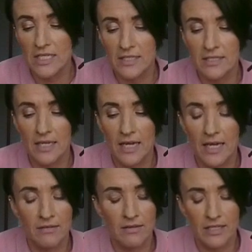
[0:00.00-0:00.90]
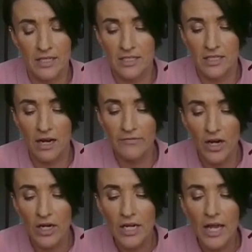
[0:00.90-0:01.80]
us to
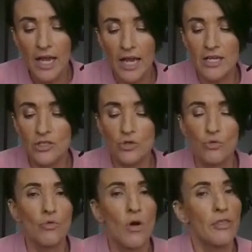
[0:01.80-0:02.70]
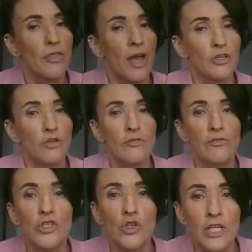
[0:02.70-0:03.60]
cover. So thank you
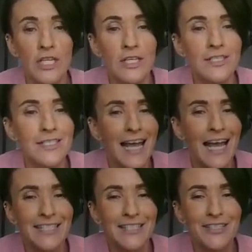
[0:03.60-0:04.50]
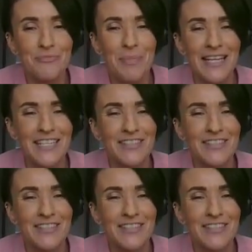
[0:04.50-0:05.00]
for joining us and goodbye.